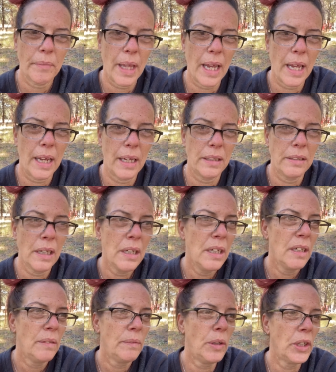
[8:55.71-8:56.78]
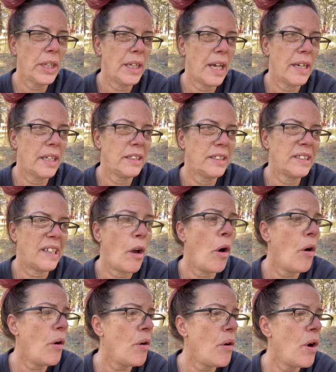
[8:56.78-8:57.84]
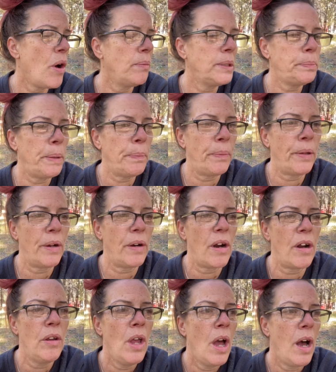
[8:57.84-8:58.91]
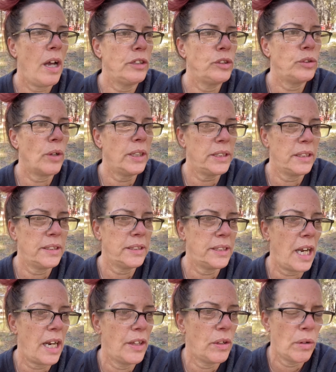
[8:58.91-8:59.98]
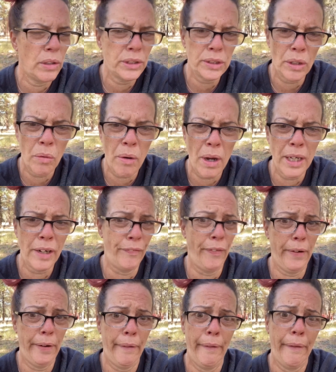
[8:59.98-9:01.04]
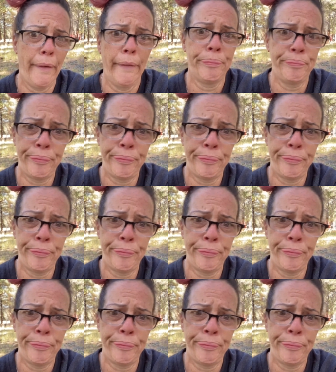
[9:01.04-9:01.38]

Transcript: And looking at it is like, oh, homeless people are on drugs on the side of the road. So what if they are?